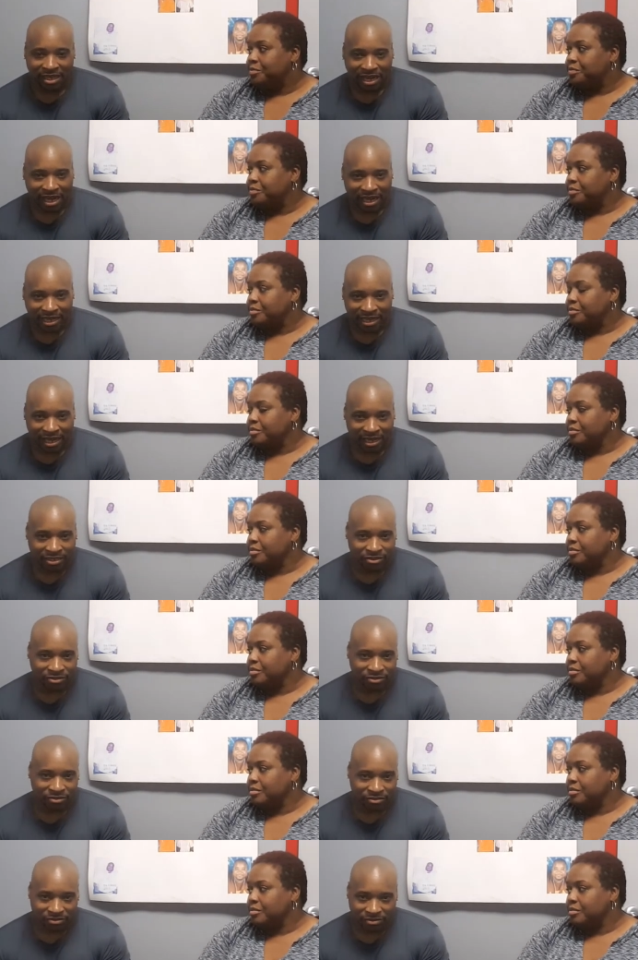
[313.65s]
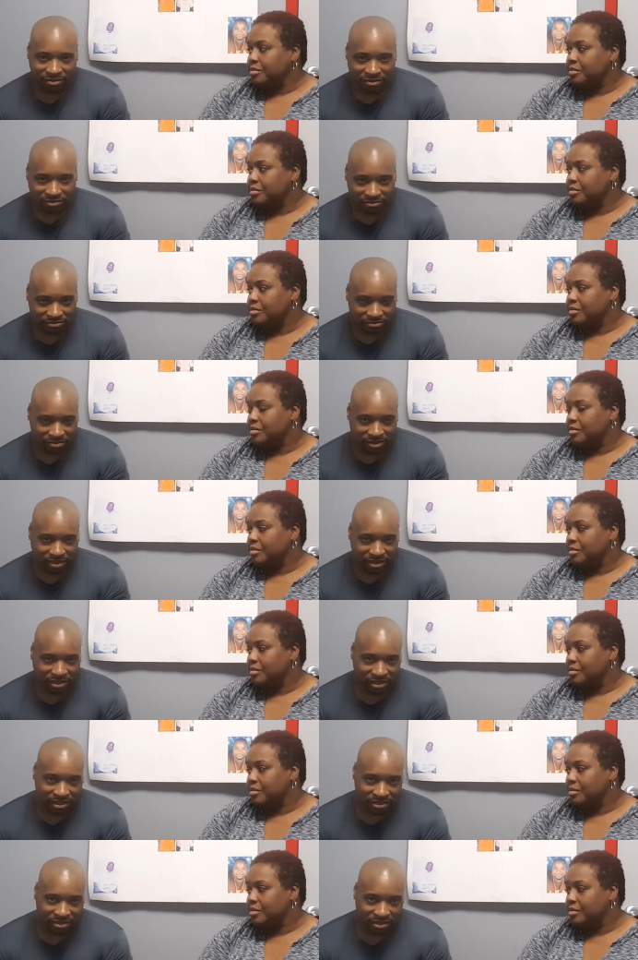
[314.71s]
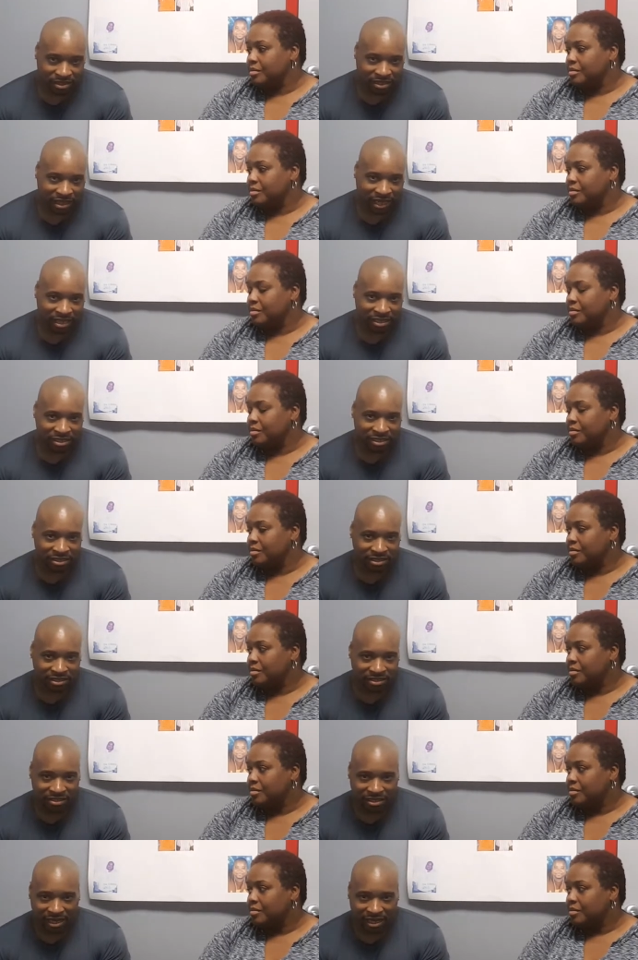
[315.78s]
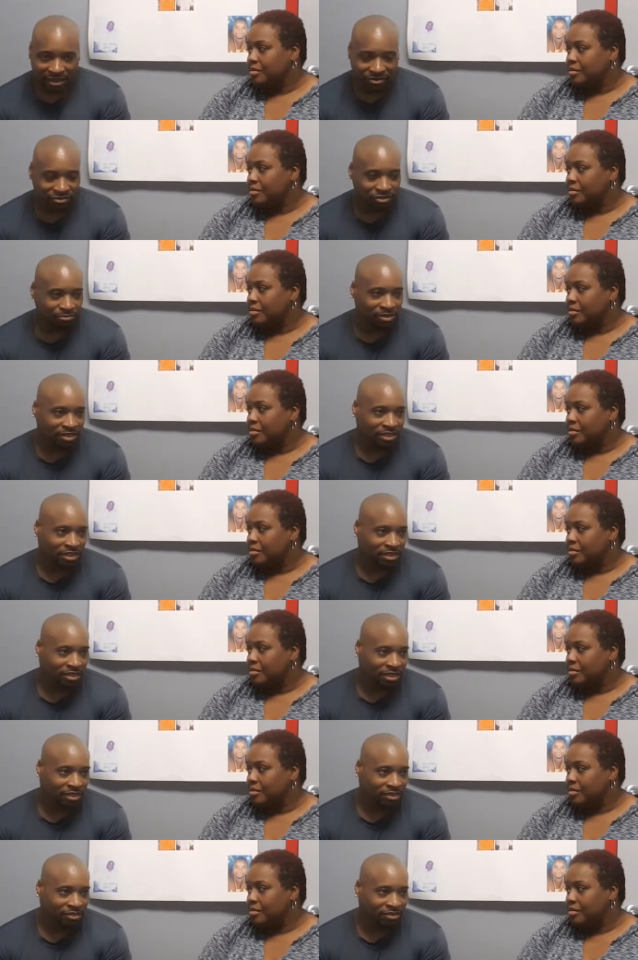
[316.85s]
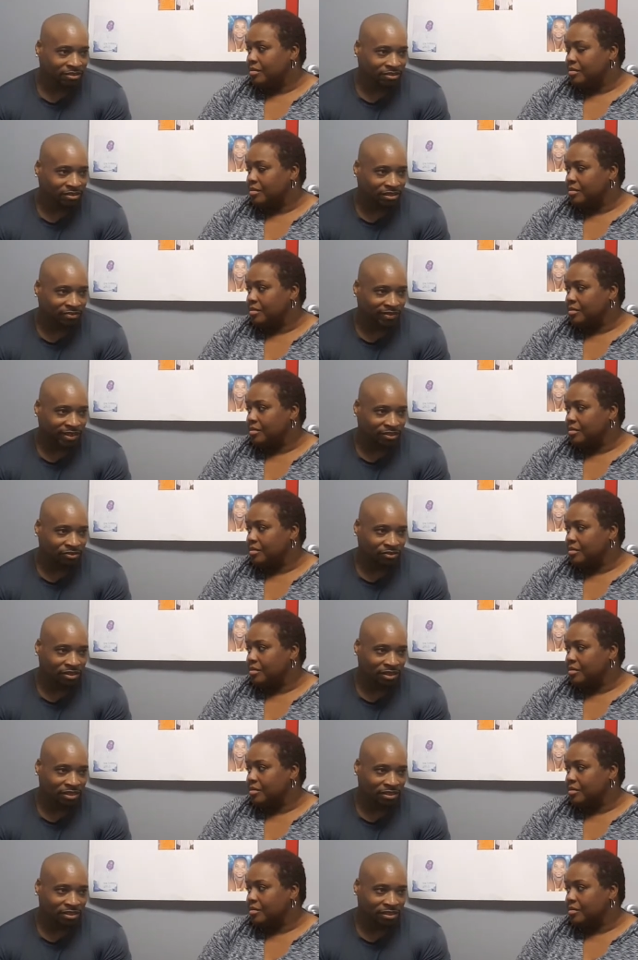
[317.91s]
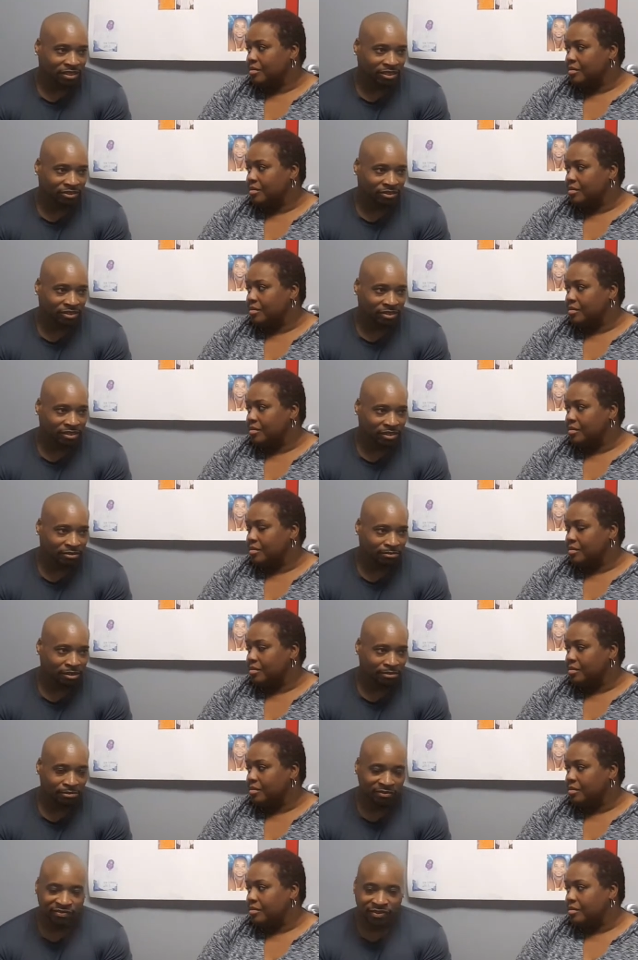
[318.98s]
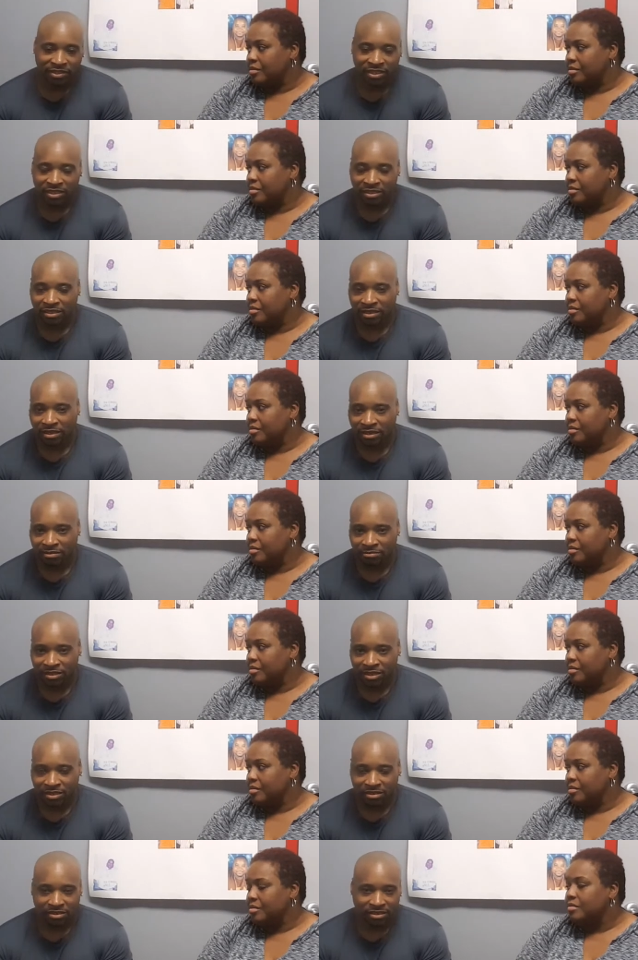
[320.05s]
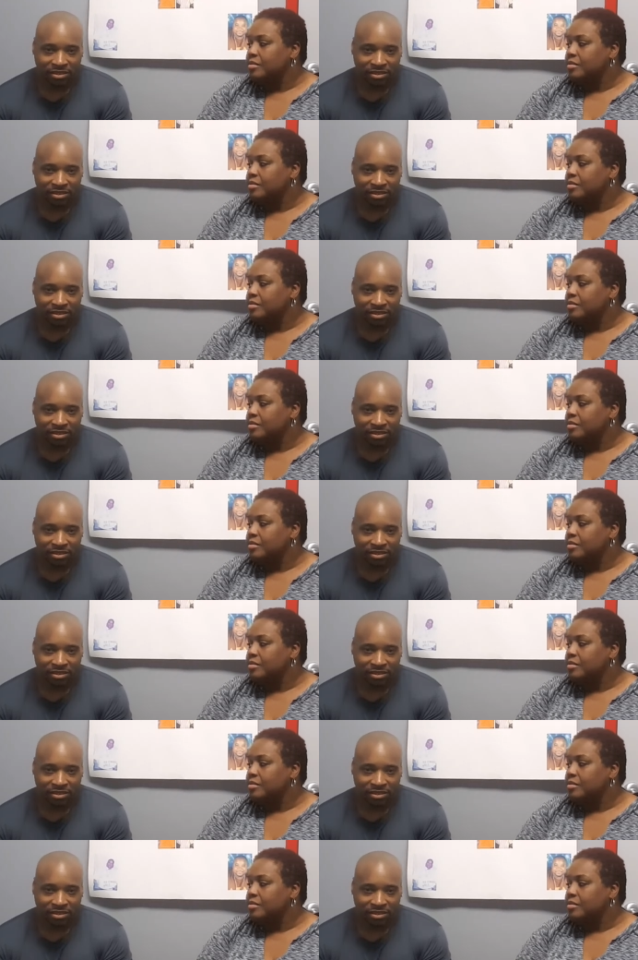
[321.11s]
Speaker 1: I, I do. I, uh, I like lunch. I don't too much eat dinner. If I do eat dinner, it would be before six o'clock. But